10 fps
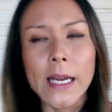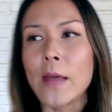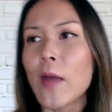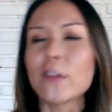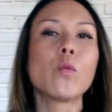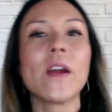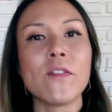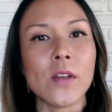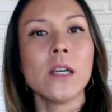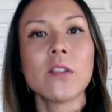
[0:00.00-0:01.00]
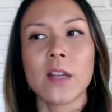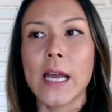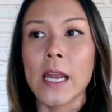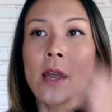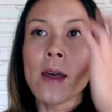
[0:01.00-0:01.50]
and that's why it feels
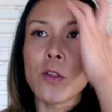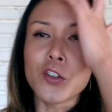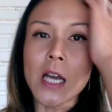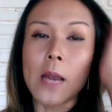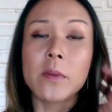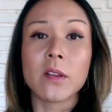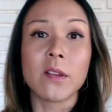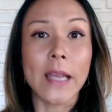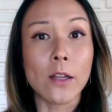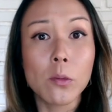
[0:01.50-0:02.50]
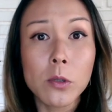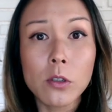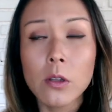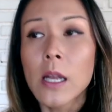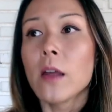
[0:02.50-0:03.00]
like their time isn't scalable.